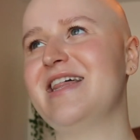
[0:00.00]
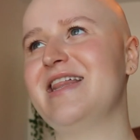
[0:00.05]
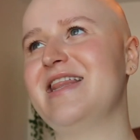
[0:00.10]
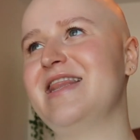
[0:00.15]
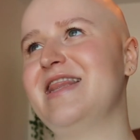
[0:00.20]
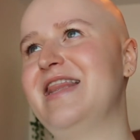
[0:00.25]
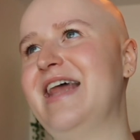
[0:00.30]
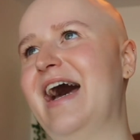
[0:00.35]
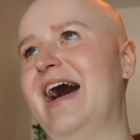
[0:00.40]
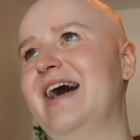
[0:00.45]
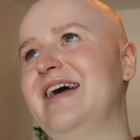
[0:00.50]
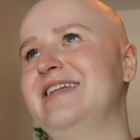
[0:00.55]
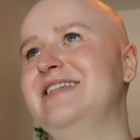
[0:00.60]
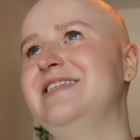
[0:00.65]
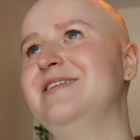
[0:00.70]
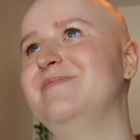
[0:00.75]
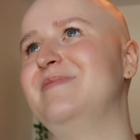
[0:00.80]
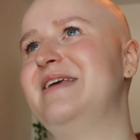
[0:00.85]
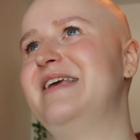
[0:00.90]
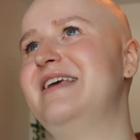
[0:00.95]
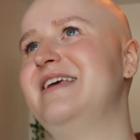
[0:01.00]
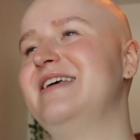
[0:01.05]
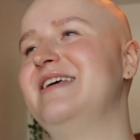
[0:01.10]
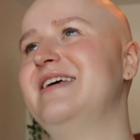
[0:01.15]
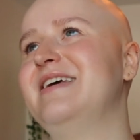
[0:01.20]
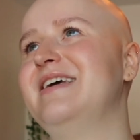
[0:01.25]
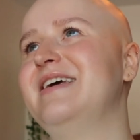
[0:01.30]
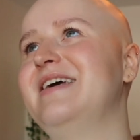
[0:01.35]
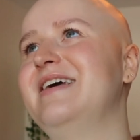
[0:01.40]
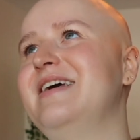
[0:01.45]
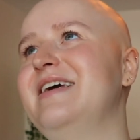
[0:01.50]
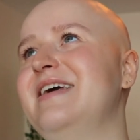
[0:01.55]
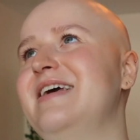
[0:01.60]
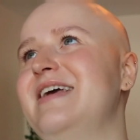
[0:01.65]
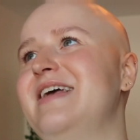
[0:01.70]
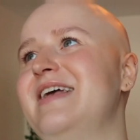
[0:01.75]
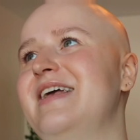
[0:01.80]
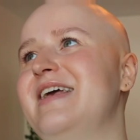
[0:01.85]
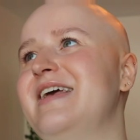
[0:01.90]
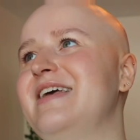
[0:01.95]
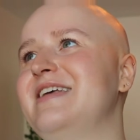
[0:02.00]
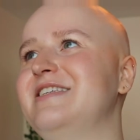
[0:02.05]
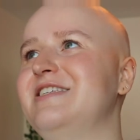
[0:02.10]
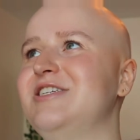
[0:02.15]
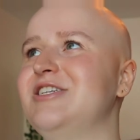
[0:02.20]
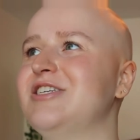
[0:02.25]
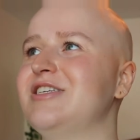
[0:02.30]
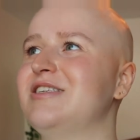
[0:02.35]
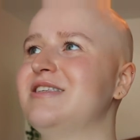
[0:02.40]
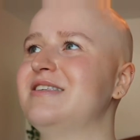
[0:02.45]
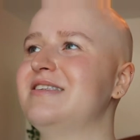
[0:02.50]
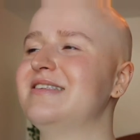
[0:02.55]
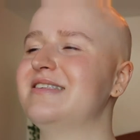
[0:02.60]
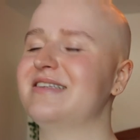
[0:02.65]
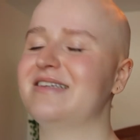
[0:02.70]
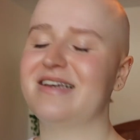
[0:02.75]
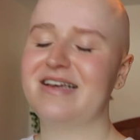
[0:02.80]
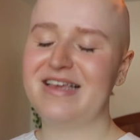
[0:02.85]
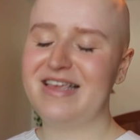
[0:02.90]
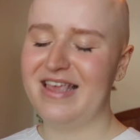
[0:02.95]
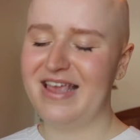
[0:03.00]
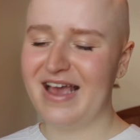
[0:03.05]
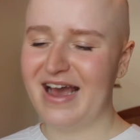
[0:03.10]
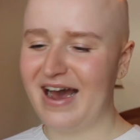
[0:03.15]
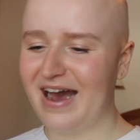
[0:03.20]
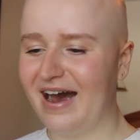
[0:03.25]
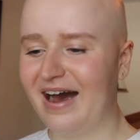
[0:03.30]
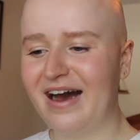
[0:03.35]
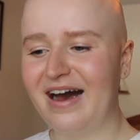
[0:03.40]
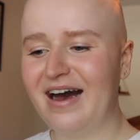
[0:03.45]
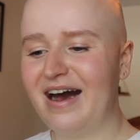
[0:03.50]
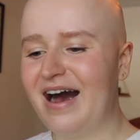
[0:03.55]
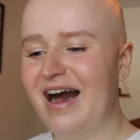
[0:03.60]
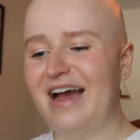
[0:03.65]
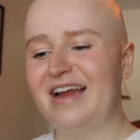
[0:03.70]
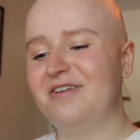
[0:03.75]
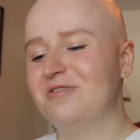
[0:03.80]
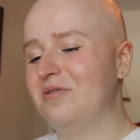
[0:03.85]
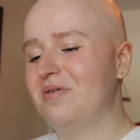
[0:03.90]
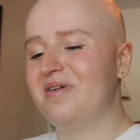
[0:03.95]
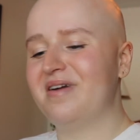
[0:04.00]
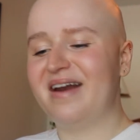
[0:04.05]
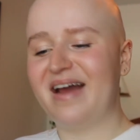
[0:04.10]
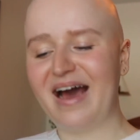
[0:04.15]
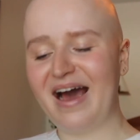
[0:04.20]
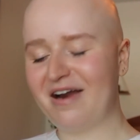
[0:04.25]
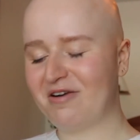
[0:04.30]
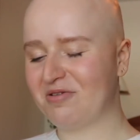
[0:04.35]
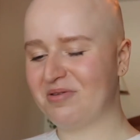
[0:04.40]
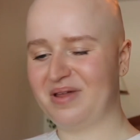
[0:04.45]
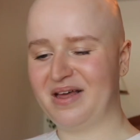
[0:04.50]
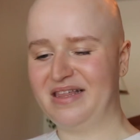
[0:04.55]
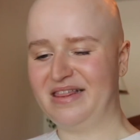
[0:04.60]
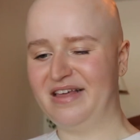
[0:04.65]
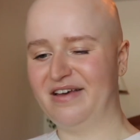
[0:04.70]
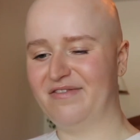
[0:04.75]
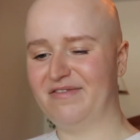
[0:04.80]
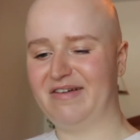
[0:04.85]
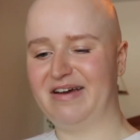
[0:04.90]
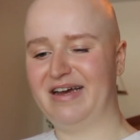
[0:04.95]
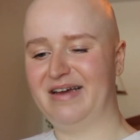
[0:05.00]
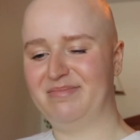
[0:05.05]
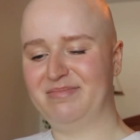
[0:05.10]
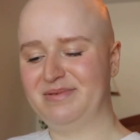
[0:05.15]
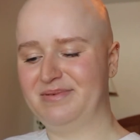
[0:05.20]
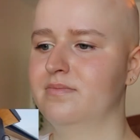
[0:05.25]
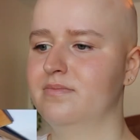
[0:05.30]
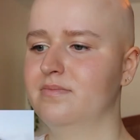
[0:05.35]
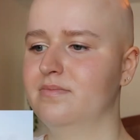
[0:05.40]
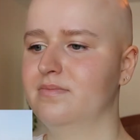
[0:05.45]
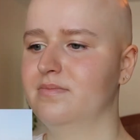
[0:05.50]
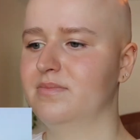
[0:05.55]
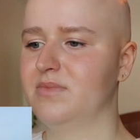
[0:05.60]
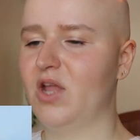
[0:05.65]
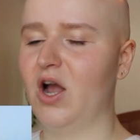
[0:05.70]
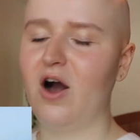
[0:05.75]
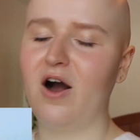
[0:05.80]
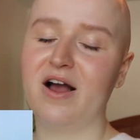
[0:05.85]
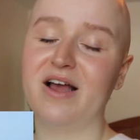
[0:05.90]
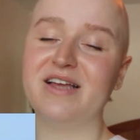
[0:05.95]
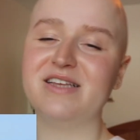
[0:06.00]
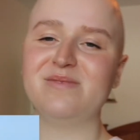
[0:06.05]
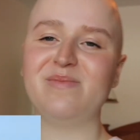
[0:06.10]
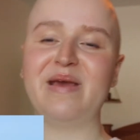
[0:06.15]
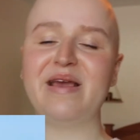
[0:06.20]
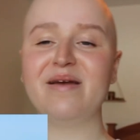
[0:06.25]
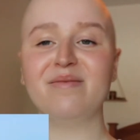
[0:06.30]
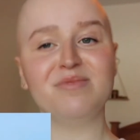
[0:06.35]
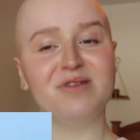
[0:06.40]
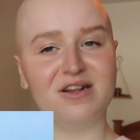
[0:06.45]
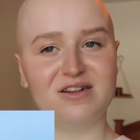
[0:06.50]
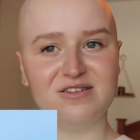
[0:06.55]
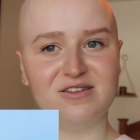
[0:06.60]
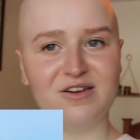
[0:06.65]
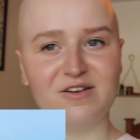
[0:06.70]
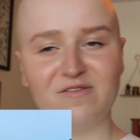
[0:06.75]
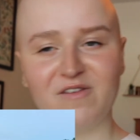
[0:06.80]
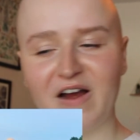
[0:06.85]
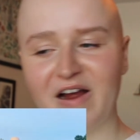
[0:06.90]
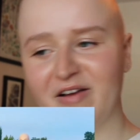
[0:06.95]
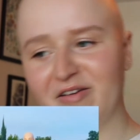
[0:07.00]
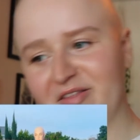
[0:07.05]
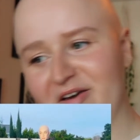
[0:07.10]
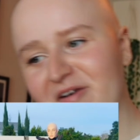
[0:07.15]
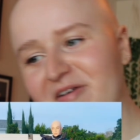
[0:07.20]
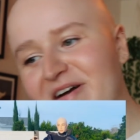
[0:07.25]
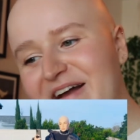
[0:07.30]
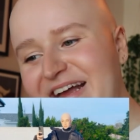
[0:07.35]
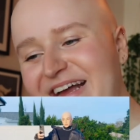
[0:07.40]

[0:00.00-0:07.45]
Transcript: that to me is just yeah, I don't I don't like that vibe. Oh, his makeup does look fire though.